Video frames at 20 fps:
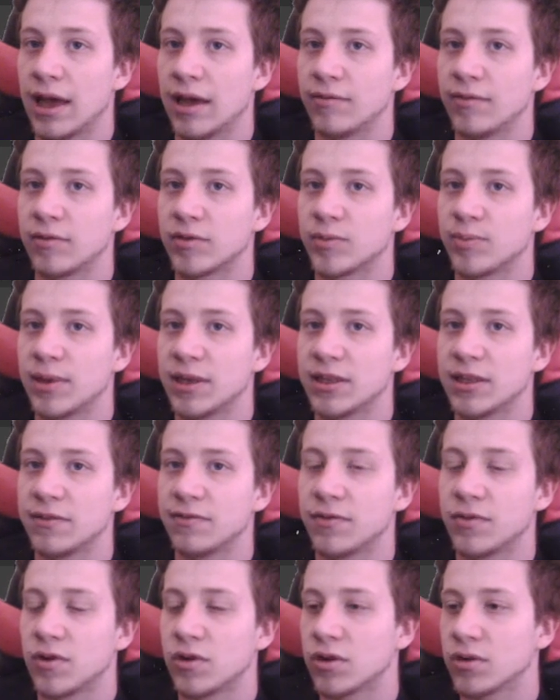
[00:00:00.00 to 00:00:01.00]
And with space
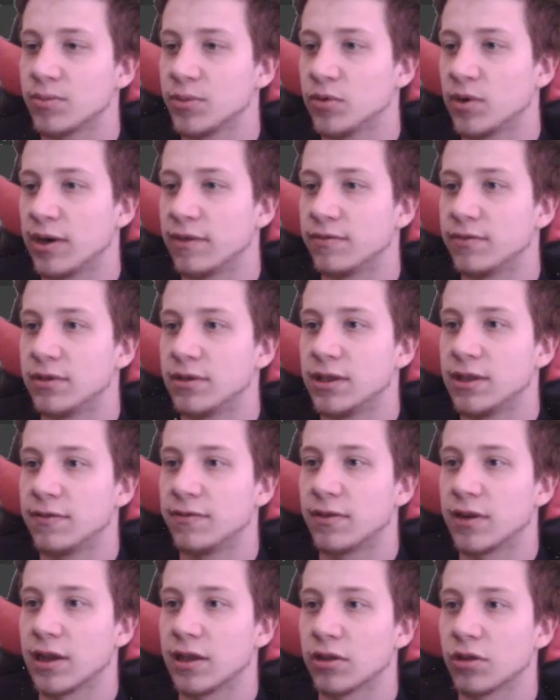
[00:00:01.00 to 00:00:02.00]
deform you have
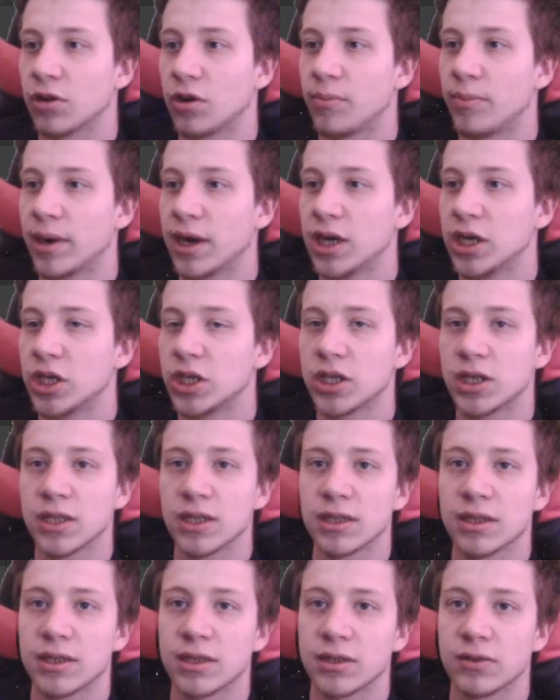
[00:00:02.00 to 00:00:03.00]
different
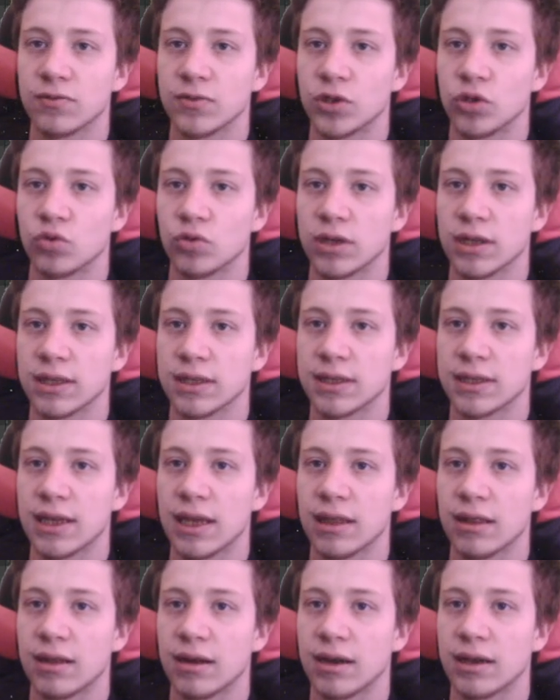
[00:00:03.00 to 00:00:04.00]
operations which you can
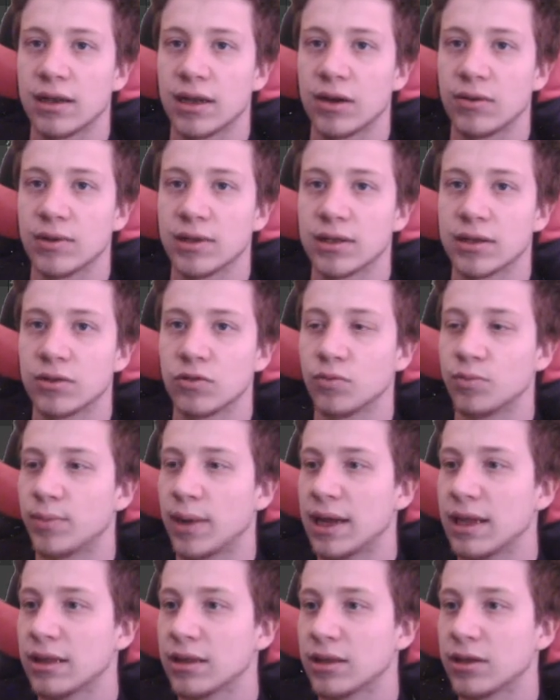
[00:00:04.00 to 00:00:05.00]
set. Right now it's to
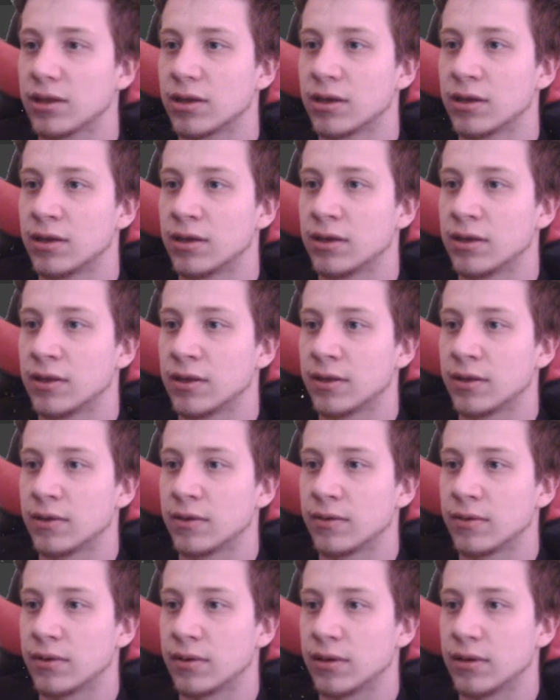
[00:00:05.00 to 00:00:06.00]
bend.
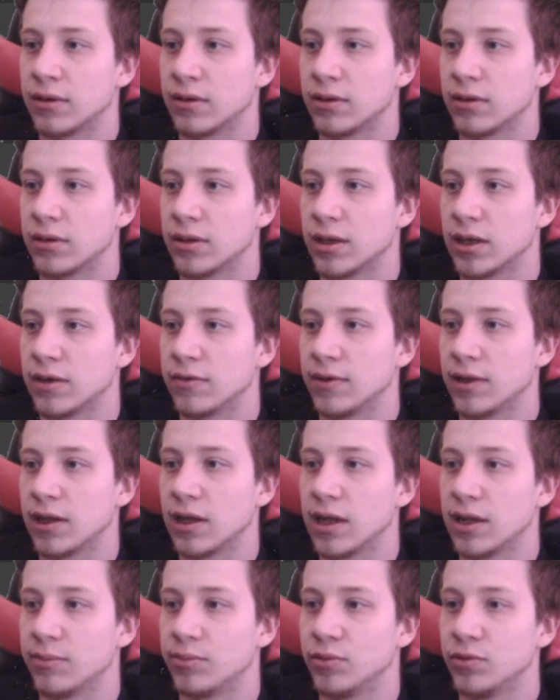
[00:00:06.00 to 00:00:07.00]
That will
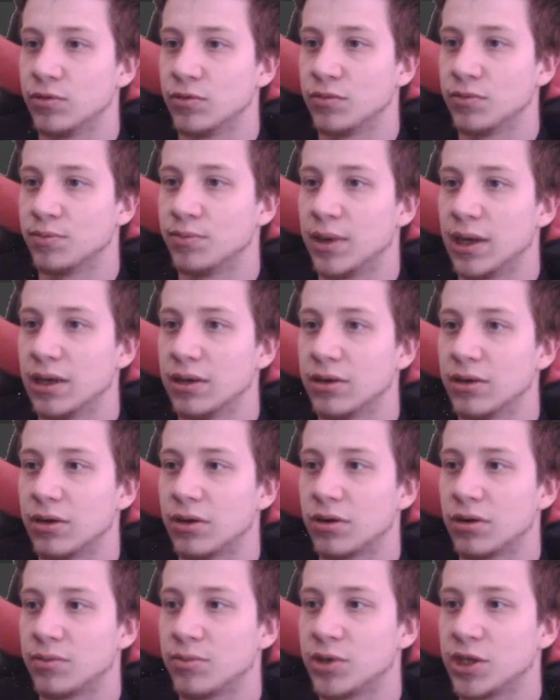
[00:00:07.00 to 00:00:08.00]
help you bend
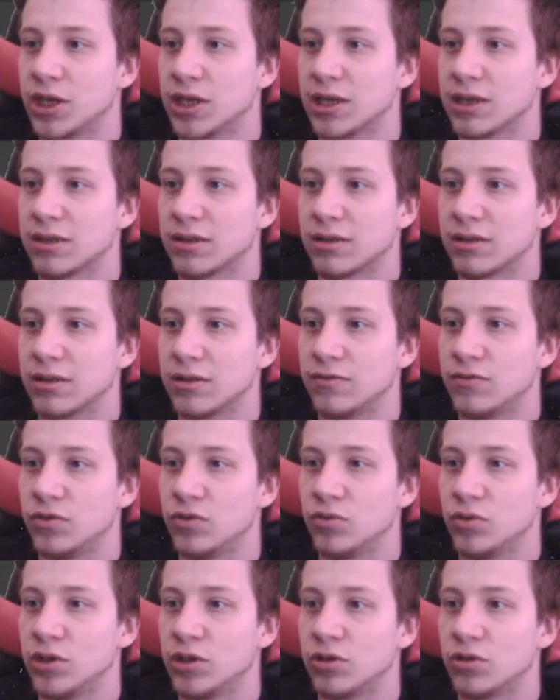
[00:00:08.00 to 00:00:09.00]
your object.
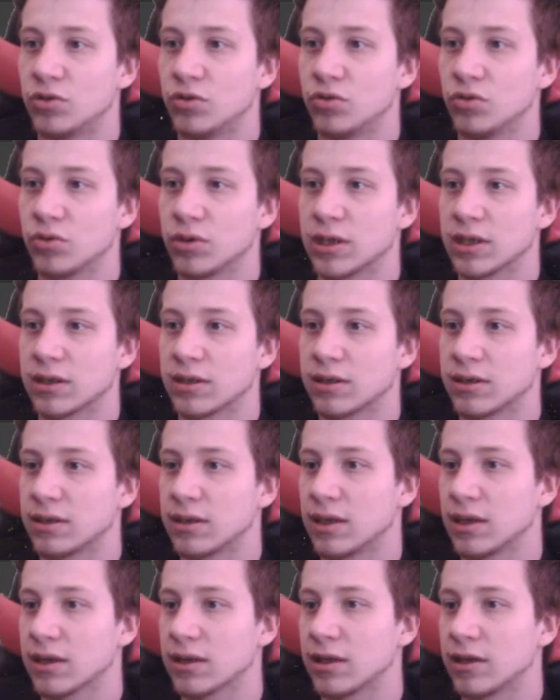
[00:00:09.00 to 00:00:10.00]
If you need to, you can
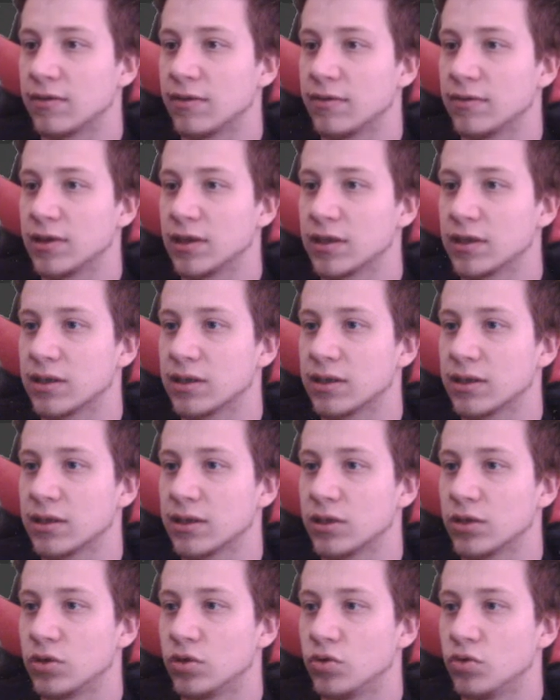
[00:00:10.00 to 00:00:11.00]
select it with this
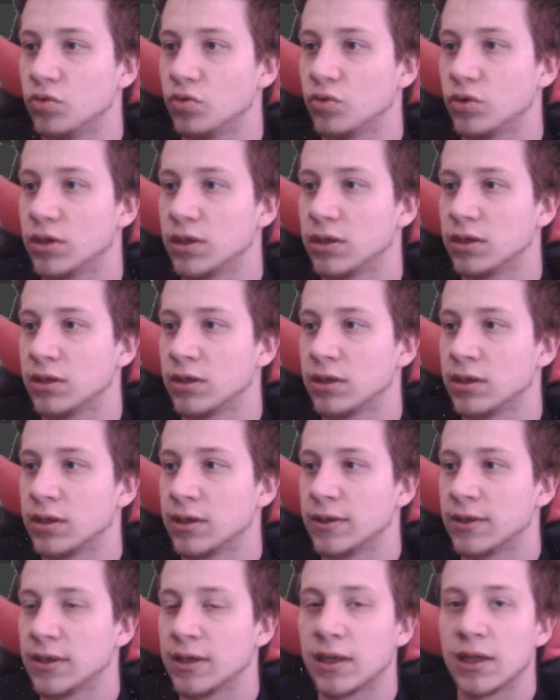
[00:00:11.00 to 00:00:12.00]
tool
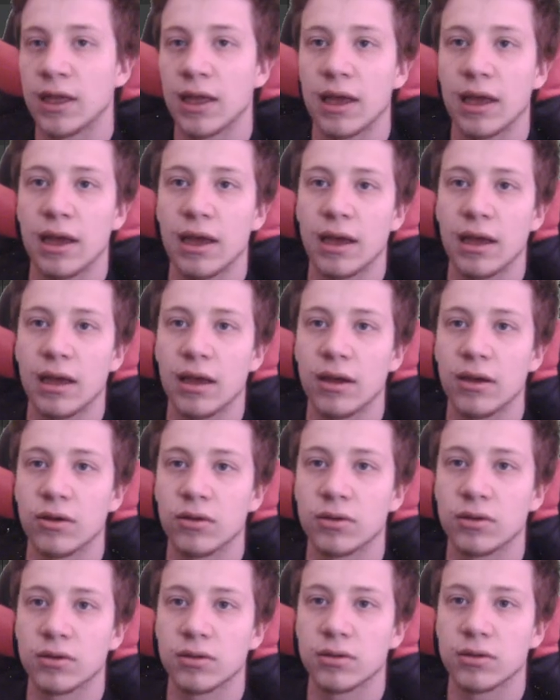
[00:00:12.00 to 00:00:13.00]

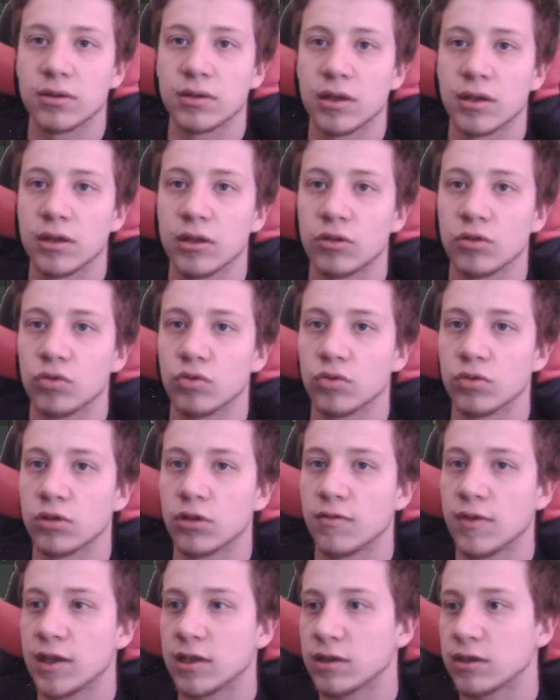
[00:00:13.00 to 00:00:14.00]
or set it to
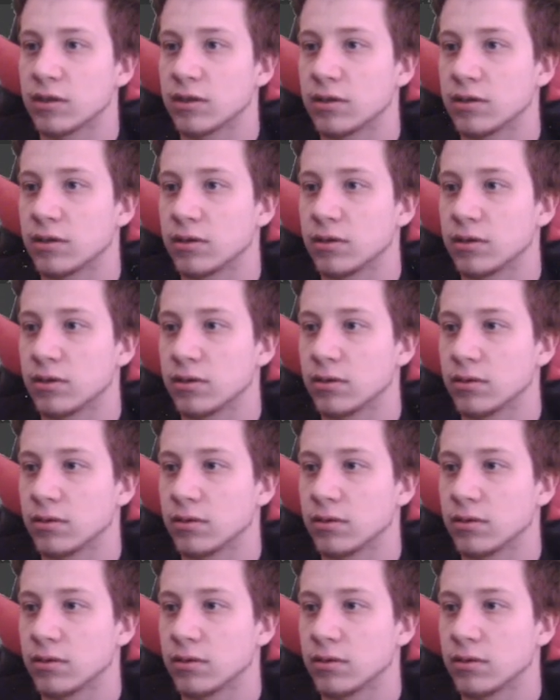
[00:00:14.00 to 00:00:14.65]
twist.